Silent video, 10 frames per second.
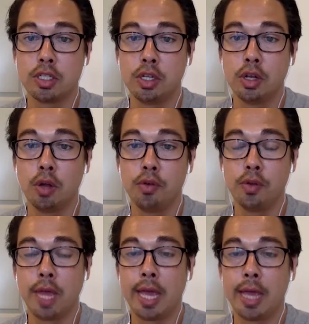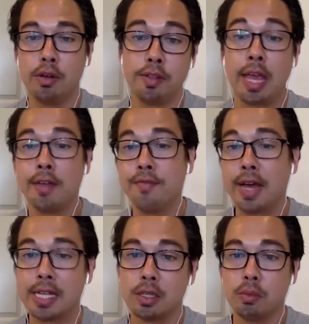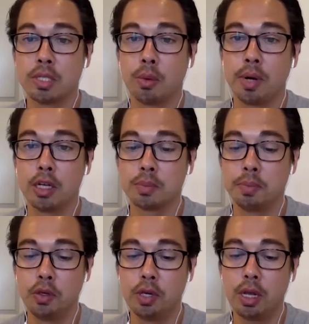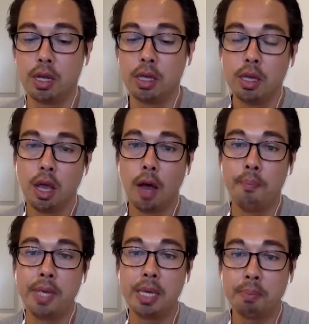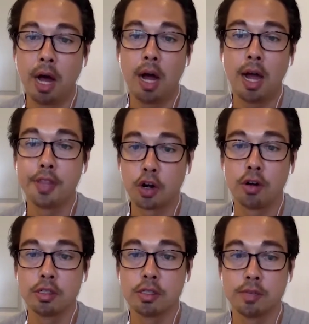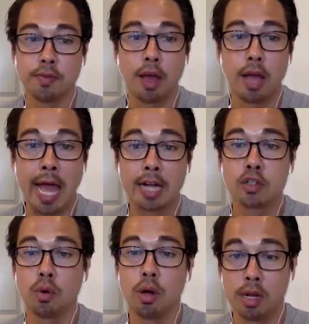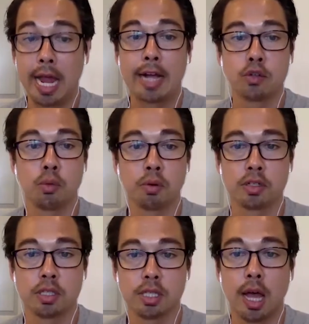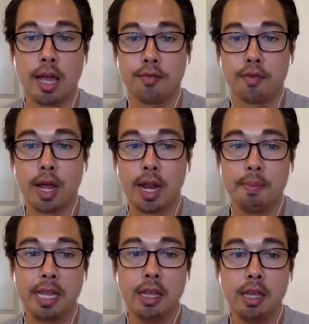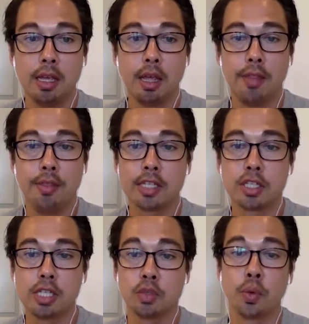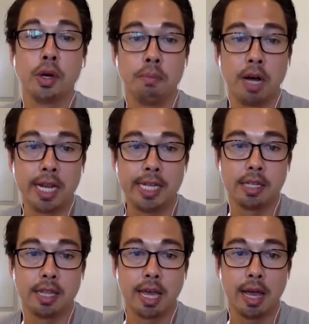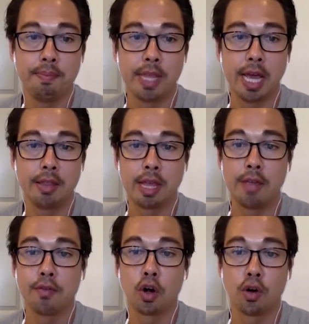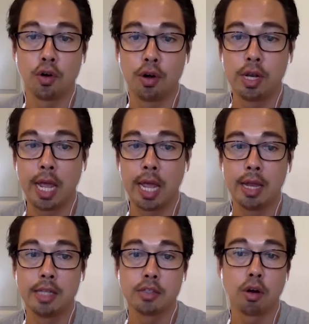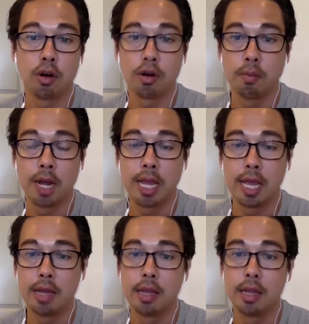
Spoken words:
do they invest it with someone else, but you get a peek behind the curtains of an actual person's life, right? I mean, this is real money to them that they've earned, and it's hard-earned money, and